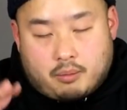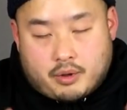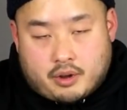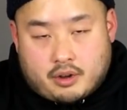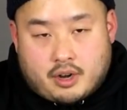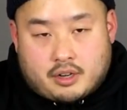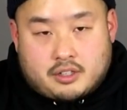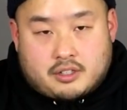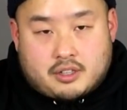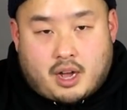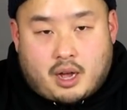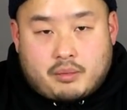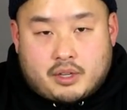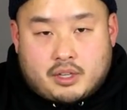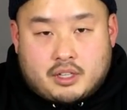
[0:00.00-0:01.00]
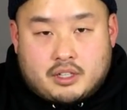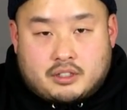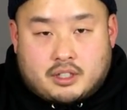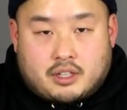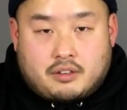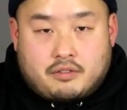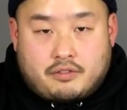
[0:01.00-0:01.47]
Here at the top, it is
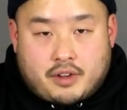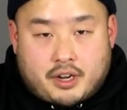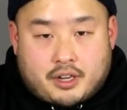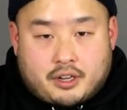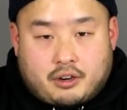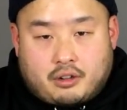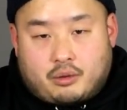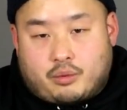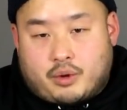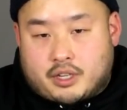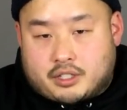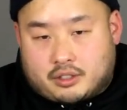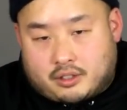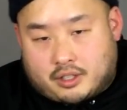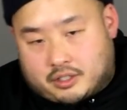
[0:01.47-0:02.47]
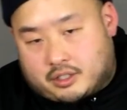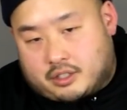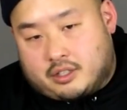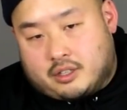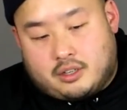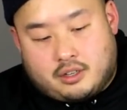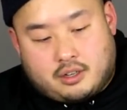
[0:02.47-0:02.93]
the confetti colorway, so
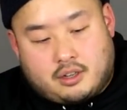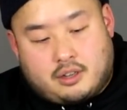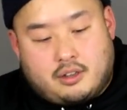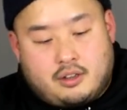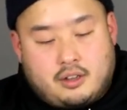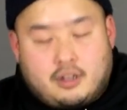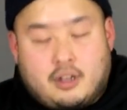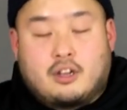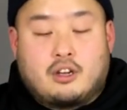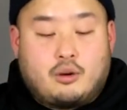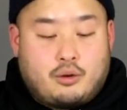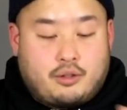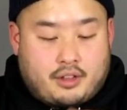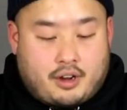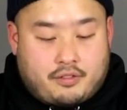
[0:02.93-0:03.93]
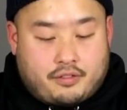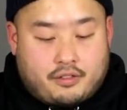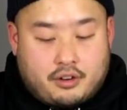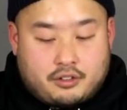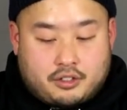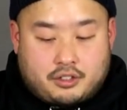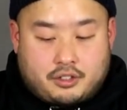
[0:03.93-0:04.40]
let's go with that
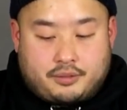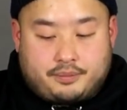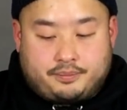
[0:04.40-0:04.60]
first.